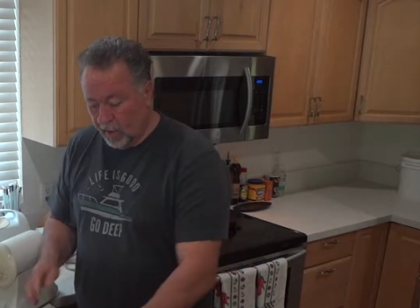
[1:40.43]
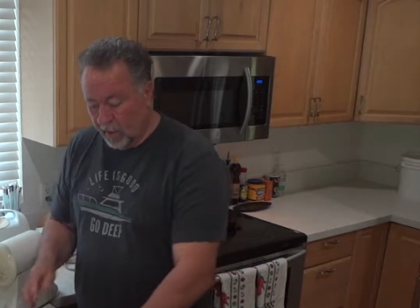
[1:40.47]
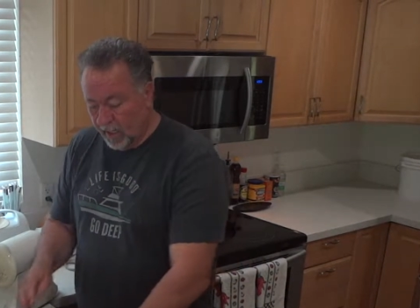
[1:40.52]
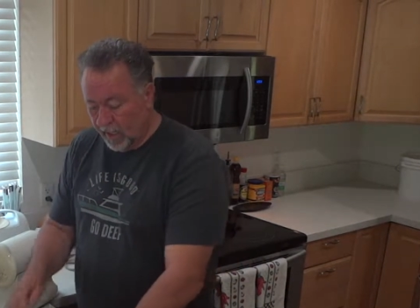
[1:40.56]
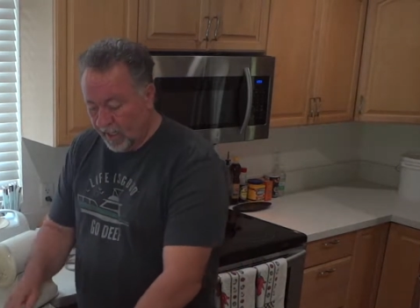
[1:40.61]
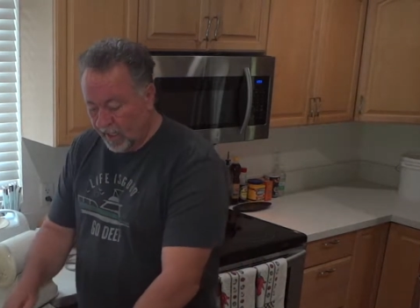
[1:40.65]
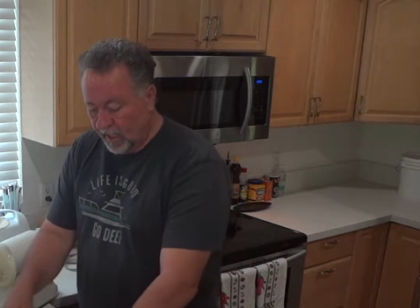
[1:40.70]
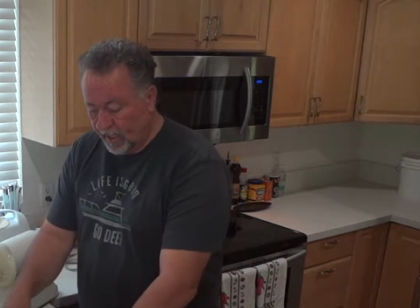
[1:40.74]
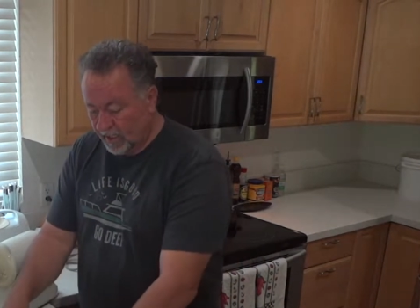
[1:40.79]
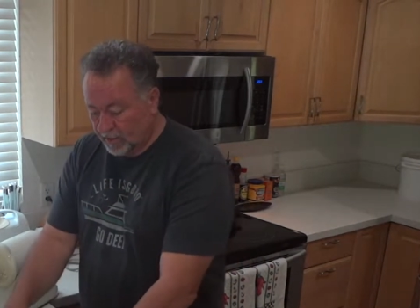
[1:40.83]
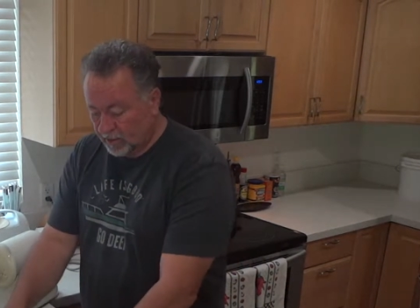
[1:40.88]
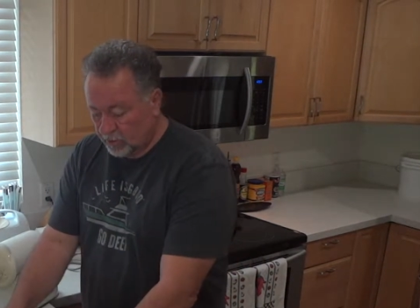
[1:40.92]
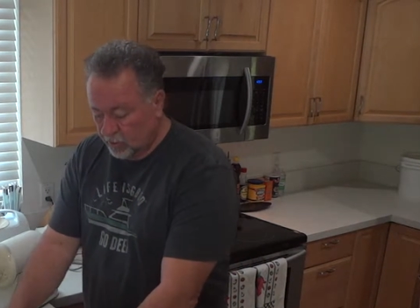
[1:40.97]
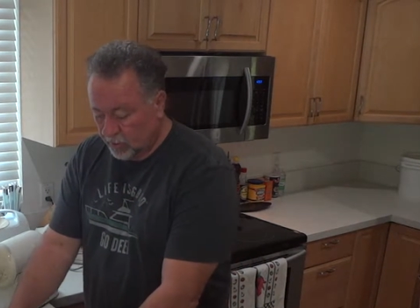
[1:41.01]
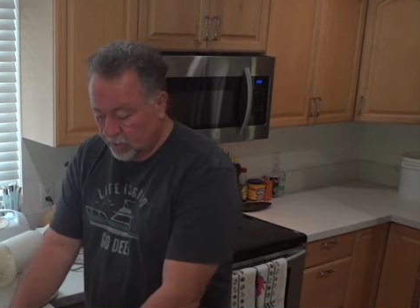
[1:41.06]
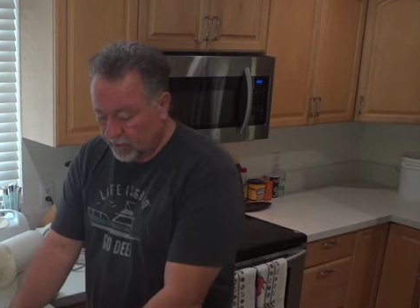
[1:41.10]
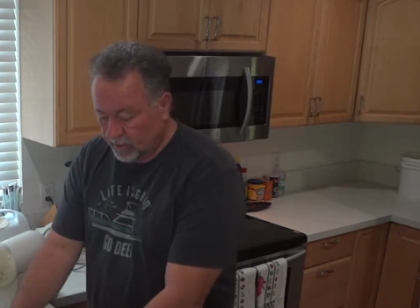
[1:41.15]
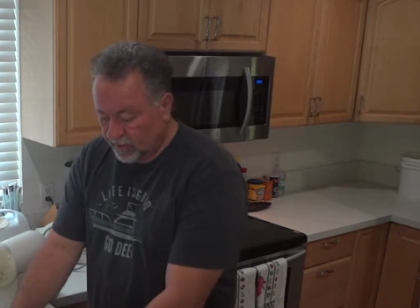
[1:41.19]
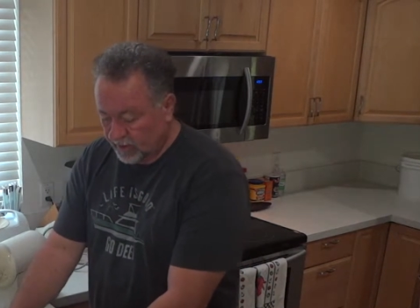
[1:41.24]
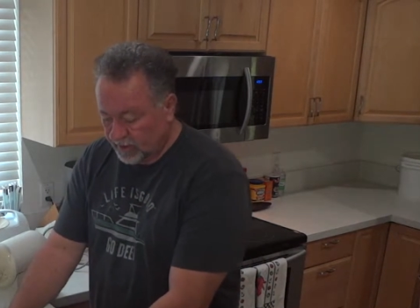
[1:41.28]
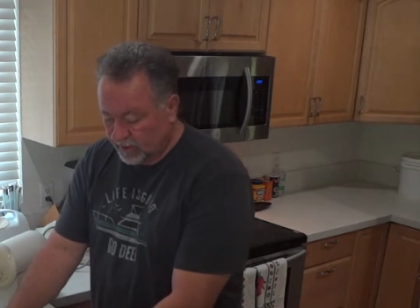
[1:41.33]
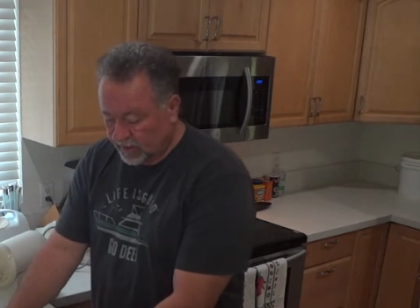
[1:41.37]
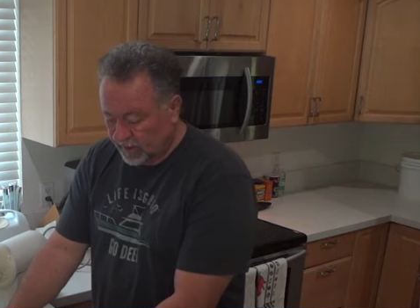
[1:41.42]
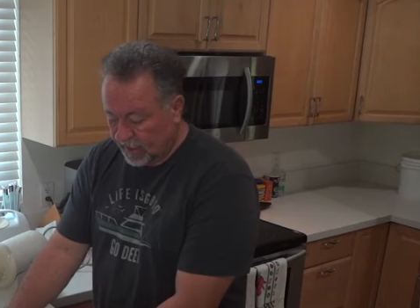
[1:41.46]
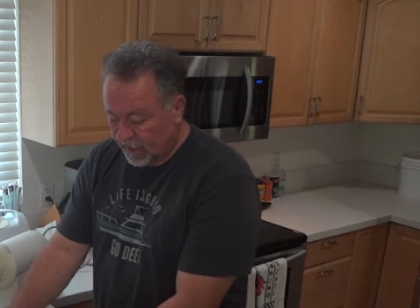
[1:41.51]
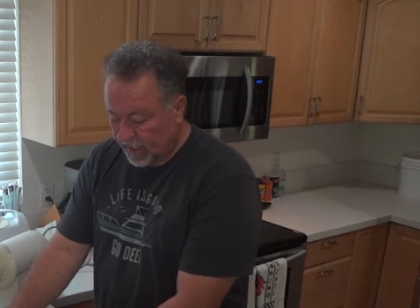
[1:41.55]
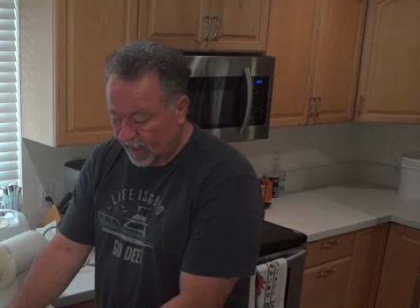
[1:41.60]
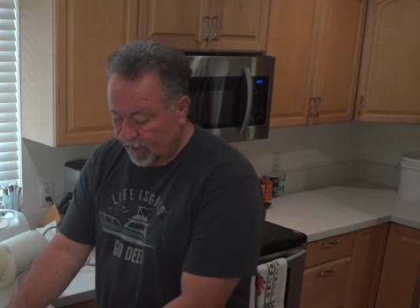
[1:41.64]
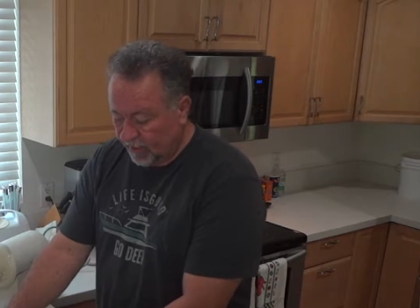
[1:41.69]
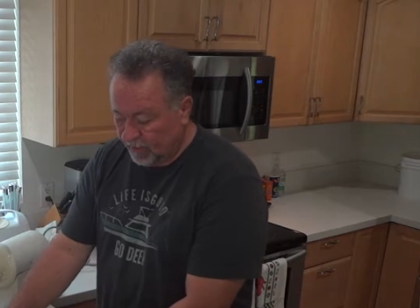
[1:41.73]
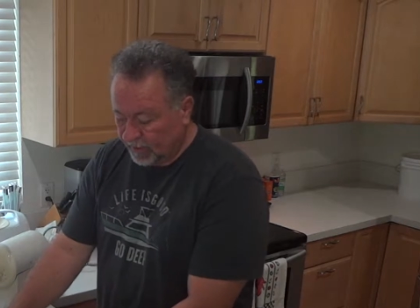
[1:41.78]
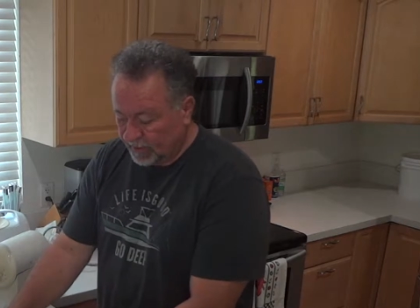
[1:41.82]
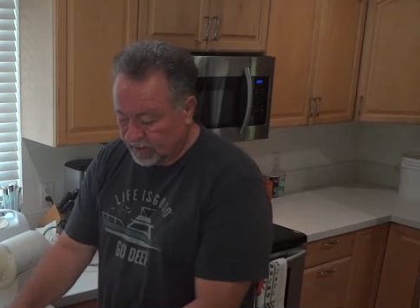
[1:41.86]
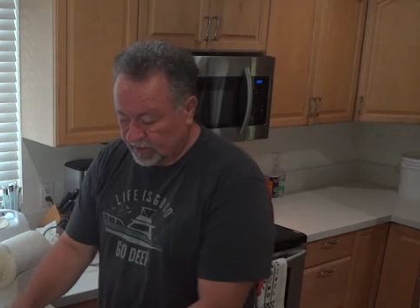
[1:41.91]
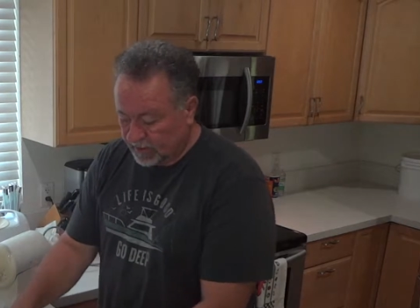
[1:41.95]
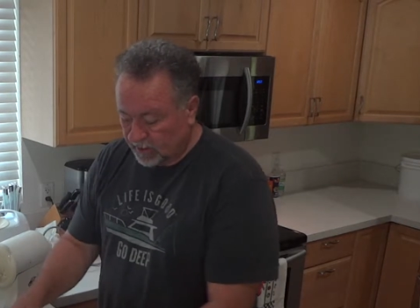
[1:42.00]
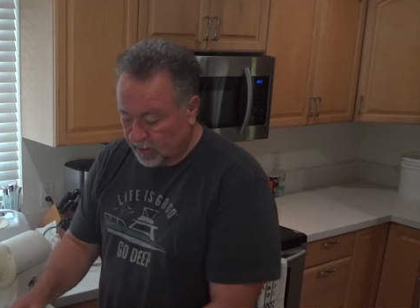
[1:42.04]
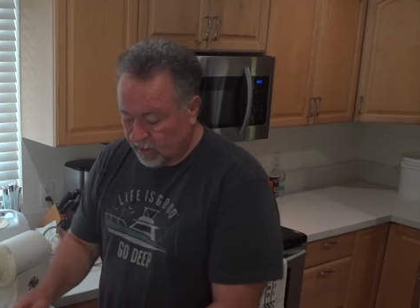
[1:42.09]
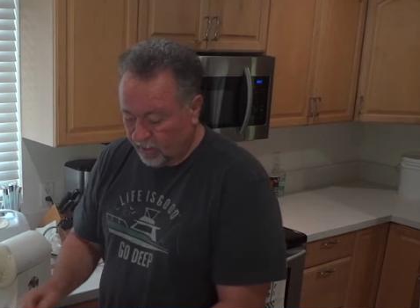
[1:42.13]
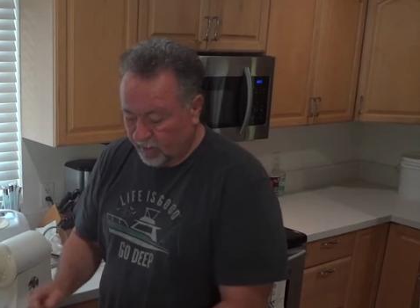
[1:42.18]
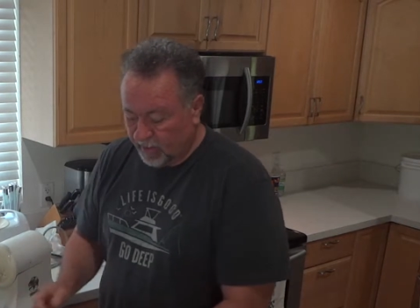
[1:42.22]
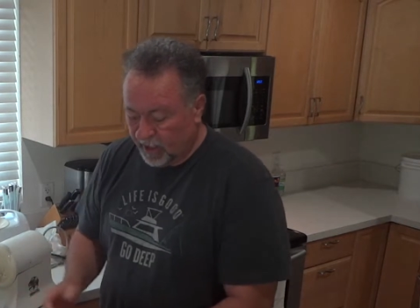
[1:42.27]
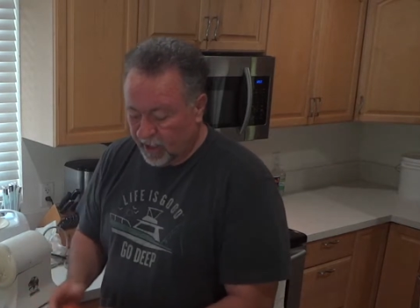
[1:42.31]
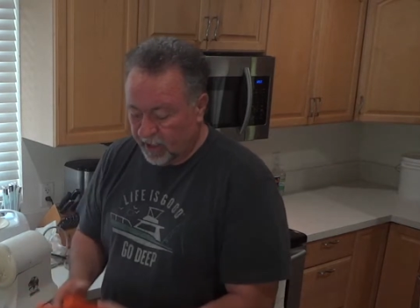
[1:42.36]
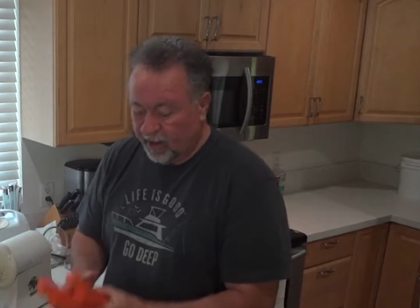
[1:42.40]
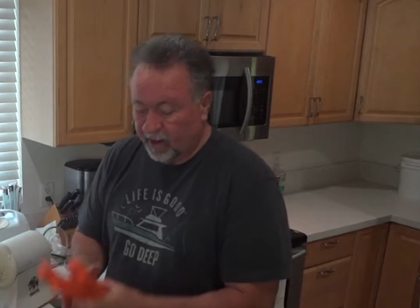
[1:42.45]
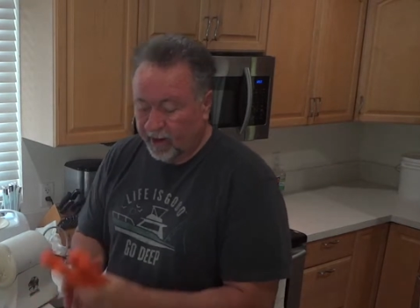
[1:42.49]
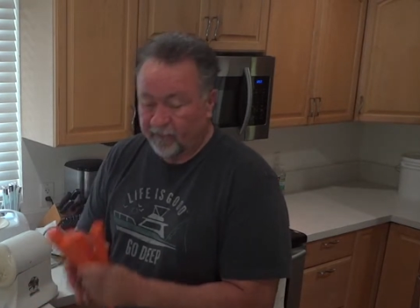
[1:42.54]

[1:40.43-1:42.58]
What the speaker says: And that's where these carrots come in.